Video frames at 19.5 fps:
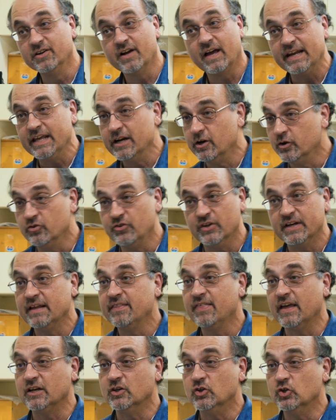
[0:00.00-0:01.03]
You're not introducing
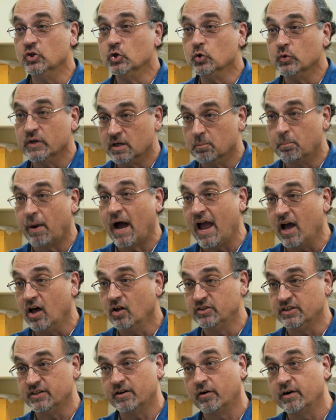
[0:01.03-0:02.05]
anything new into
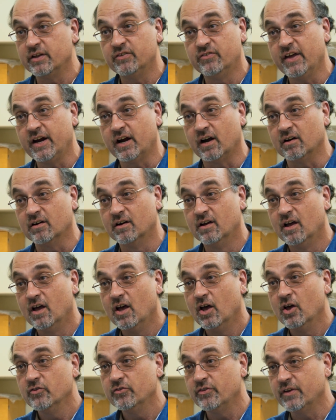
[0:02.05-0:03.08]
biology, it's already there.
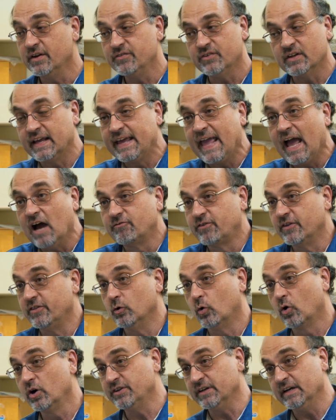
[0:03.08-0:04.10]
So that doesn't account for the
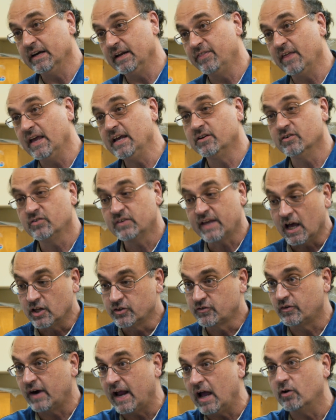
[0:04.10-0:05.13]
origin of anything, it just
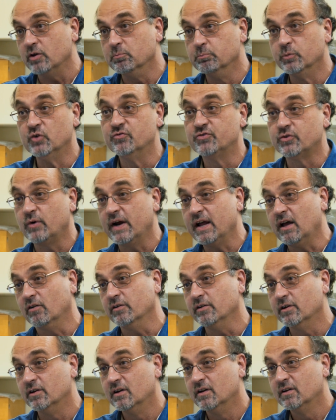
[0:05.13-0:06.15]
counts for how it moves around,
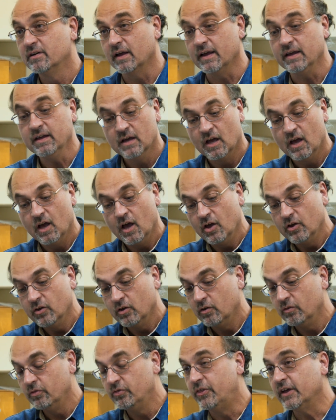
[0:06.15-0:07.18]
okay?
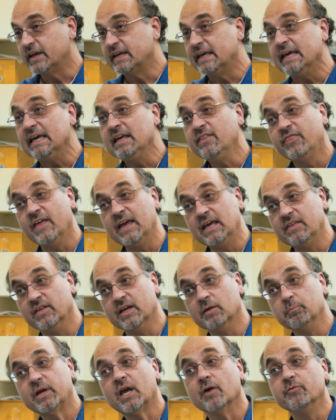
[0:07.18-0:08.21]
The key thing
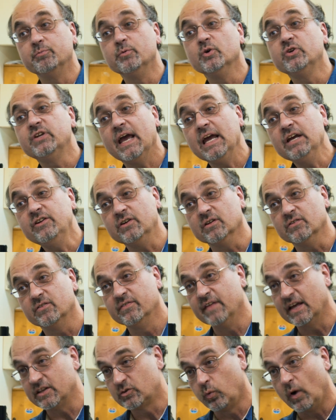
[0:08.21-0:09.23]
then becomes mutations.
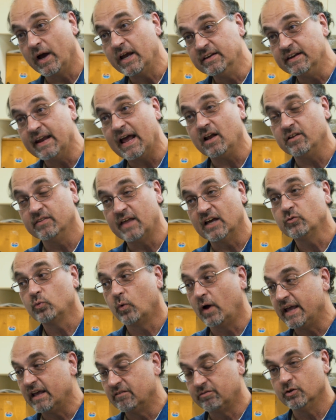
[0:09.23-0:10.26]
That's why
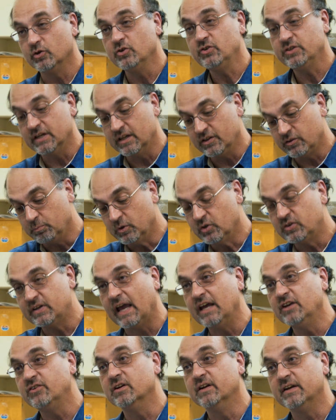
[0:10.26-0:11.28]
evolution is
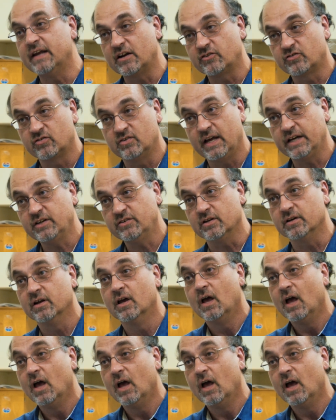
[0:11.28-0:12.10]
mutation and natural selection.